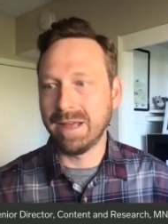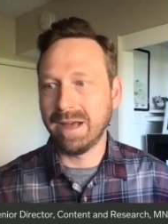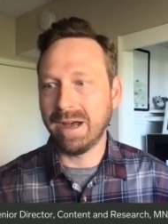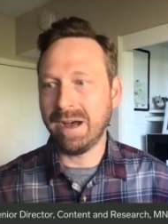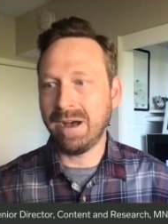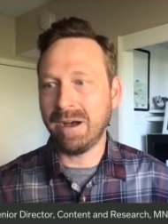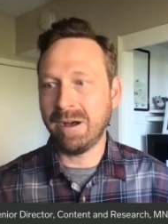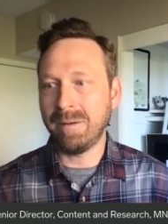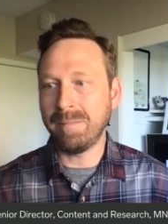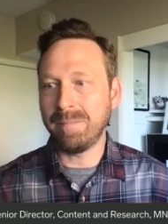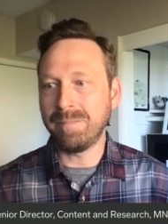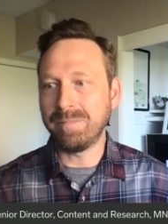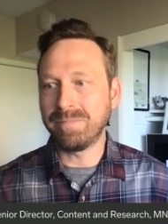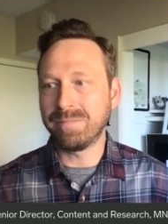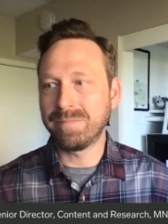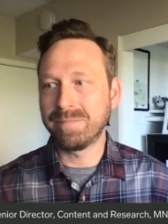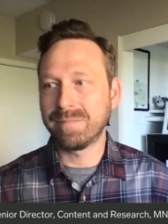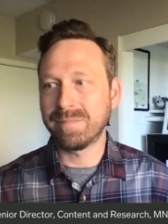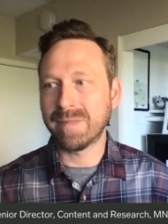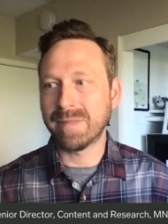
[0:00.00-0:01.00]

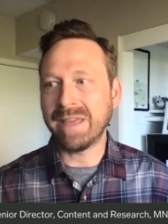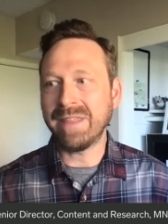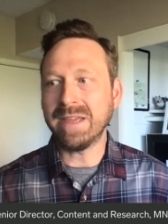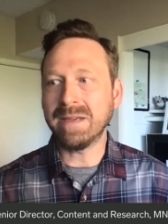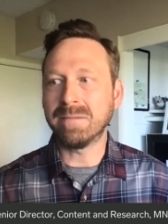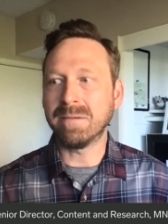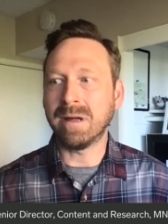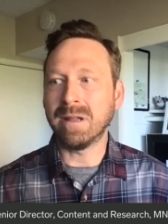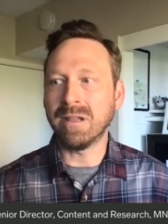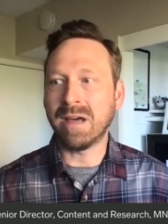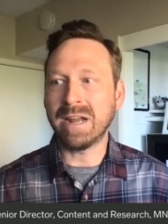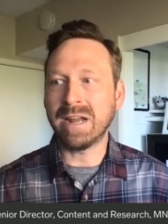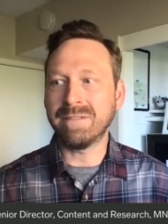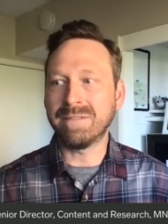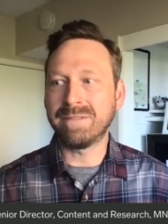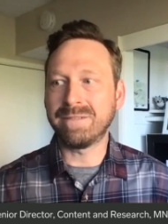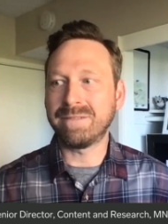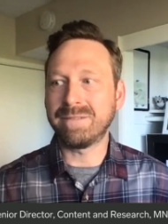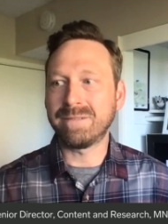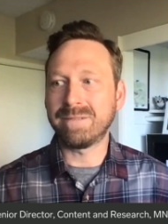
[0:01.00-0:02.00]
I think a lot
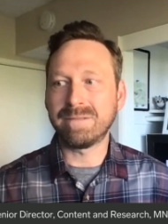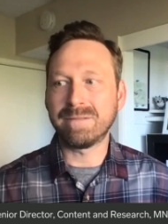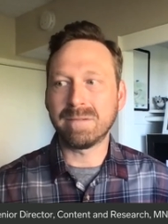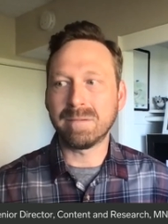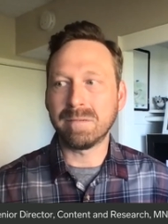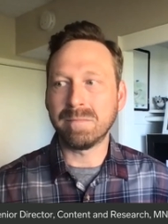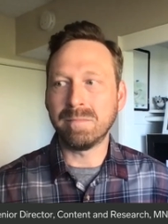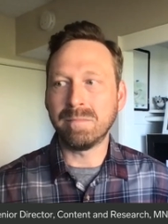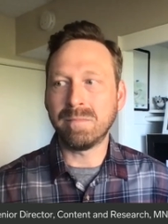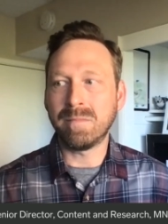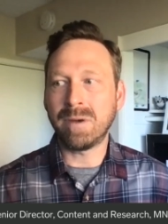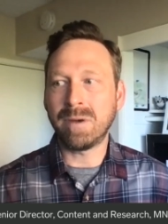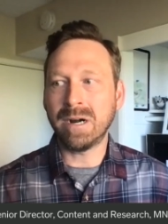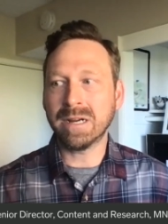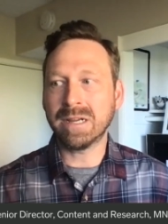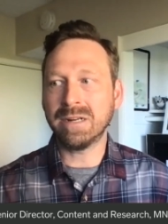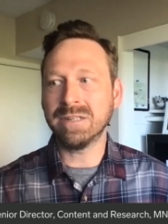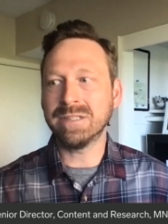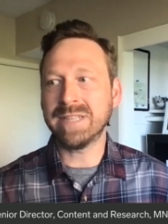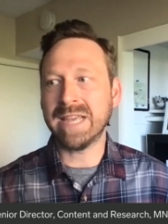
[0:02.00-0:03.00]
of
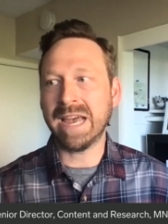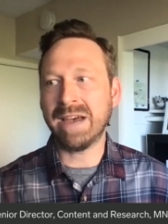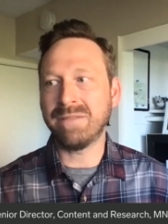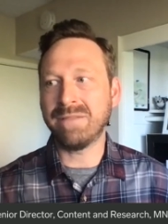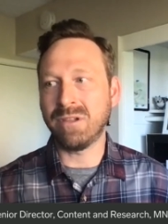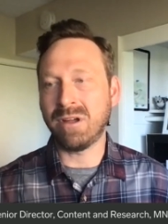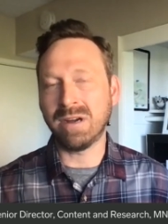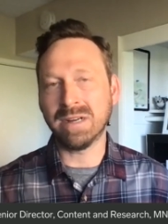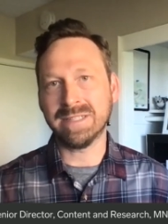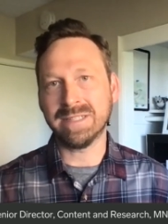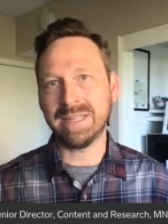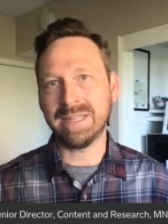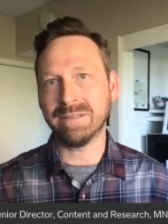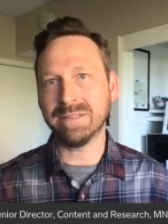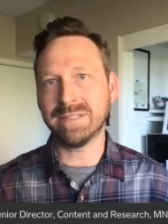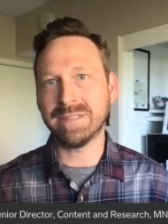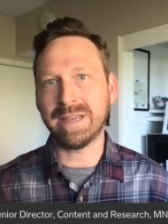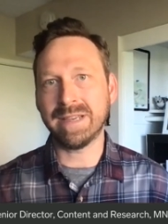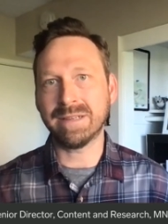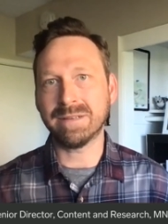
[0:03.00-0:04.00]
marketers have long
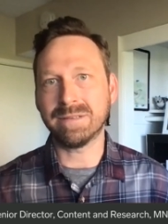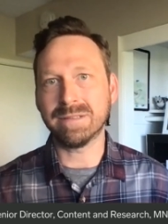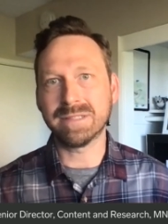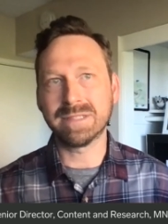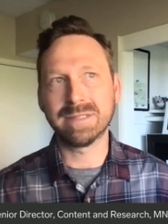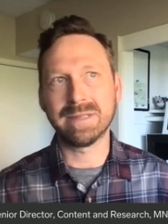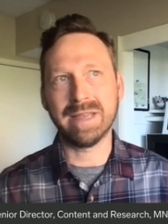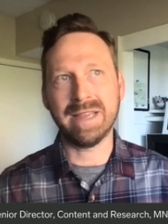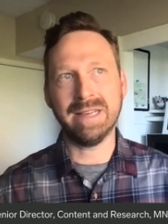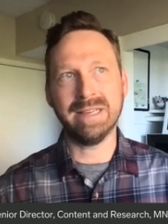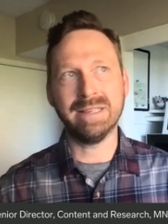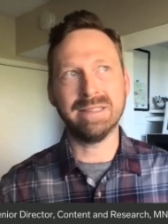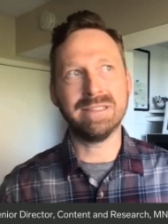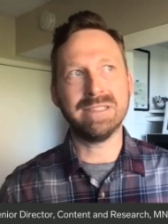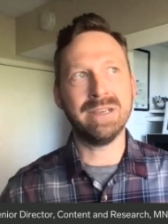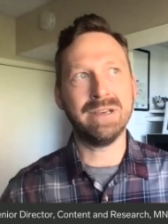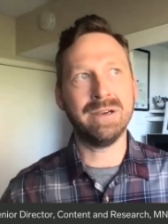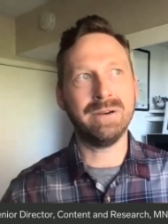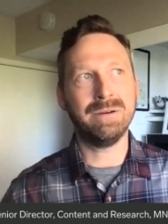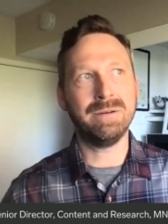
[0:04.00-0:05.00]
sales cycles, and
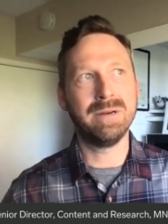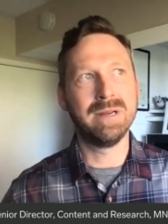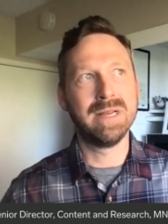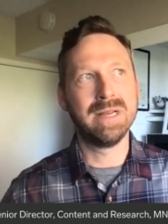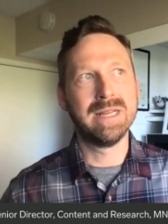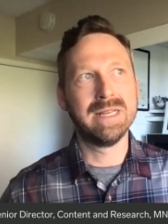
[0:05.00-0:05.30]
so